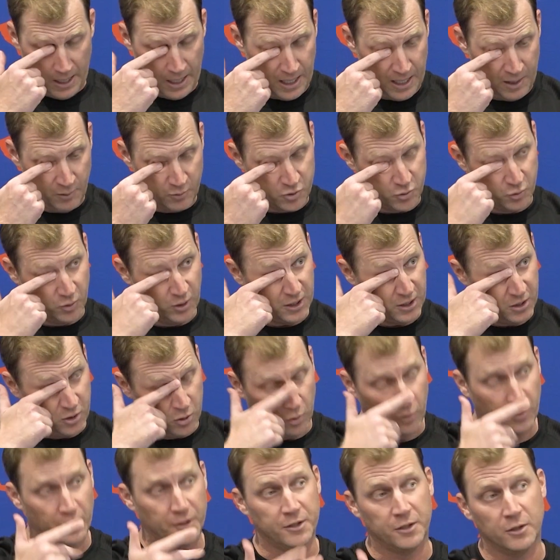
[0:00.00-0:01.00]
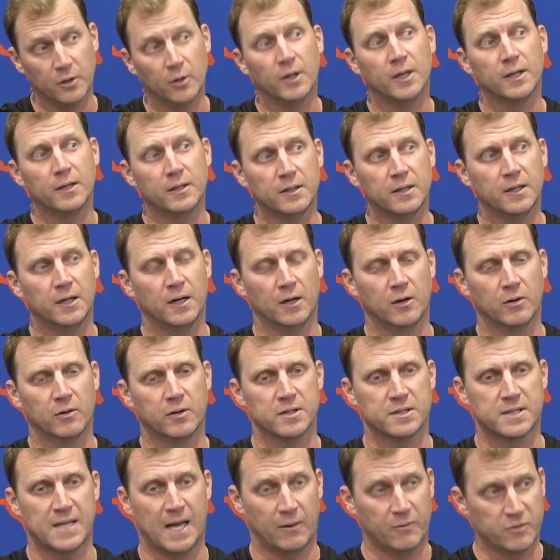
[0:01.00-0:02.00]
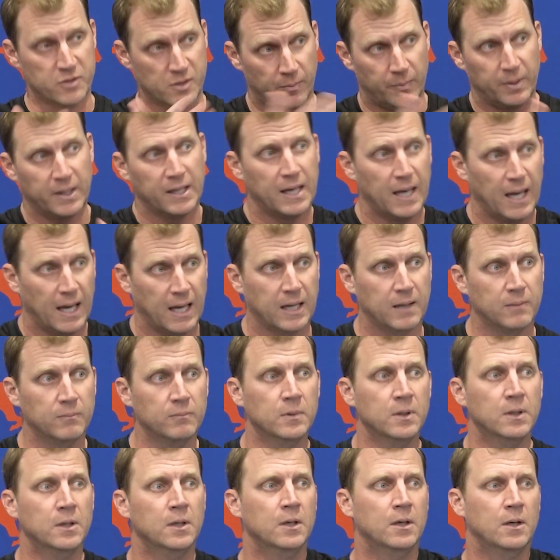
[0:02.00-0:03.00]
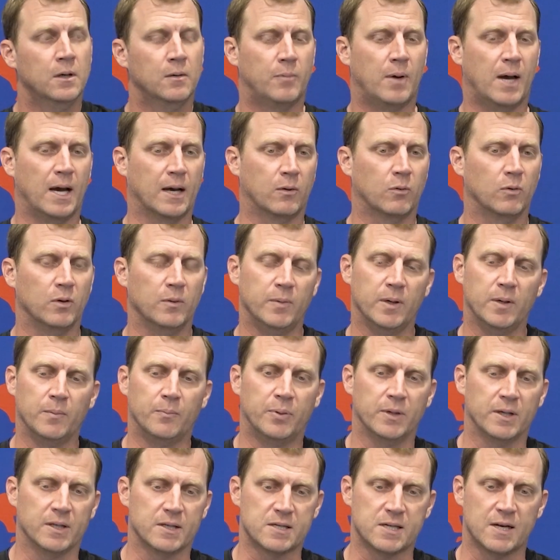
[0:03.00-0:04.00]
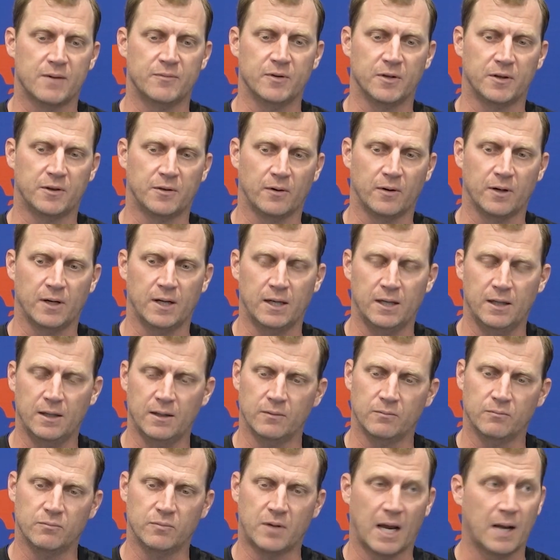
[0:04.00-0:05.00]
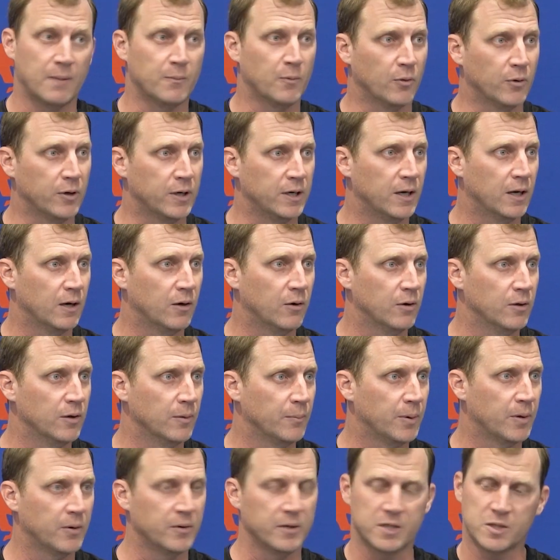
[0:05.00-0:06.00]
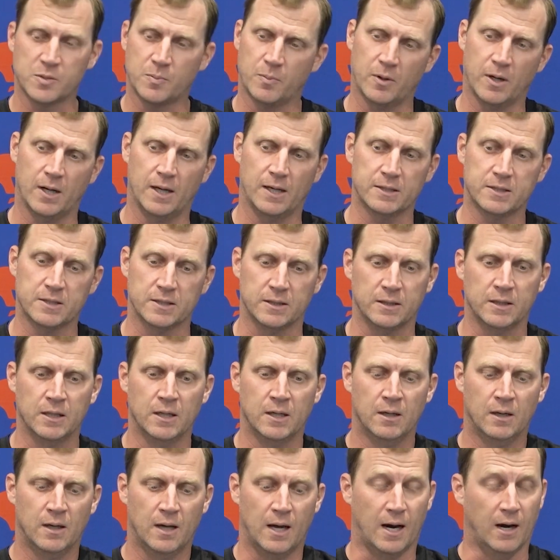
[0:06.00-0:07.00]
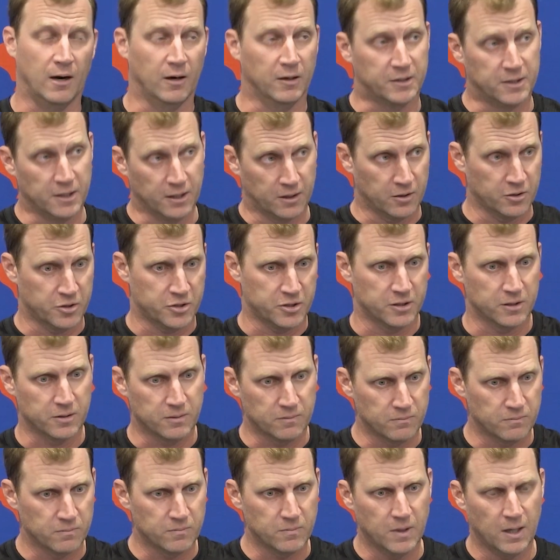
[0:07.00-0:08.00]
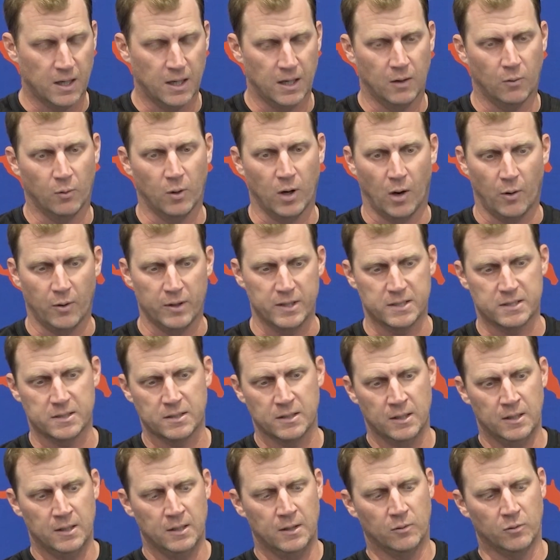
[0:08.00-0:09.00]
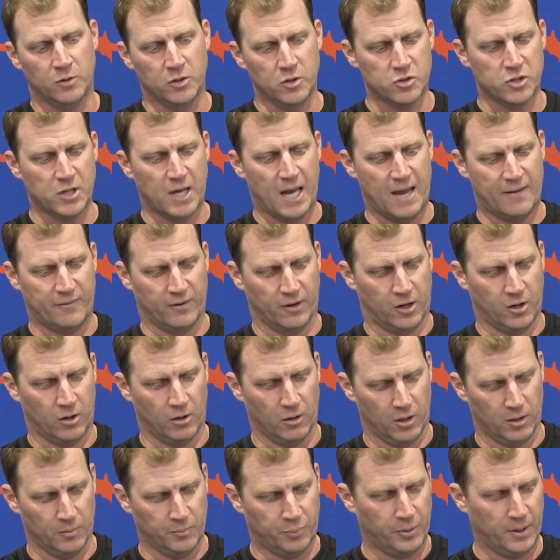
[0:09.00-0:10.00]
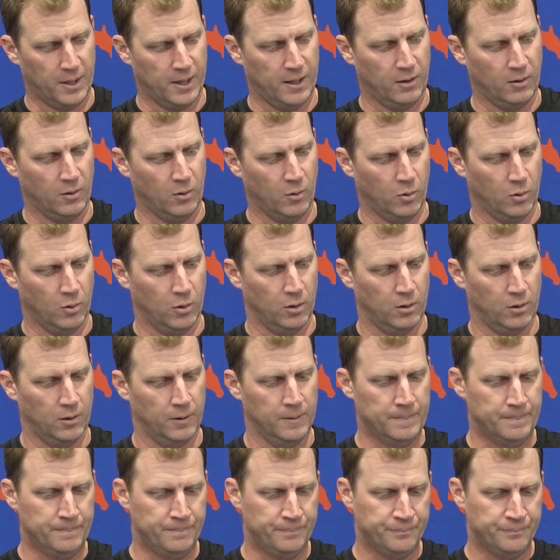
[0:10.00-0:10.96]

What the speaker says: it was really cool to do it, you know, because that was a big game back when we beat Pitt 7-3, Dan Marino and the Pony Express and Eric Dickerson. We usually have a current player or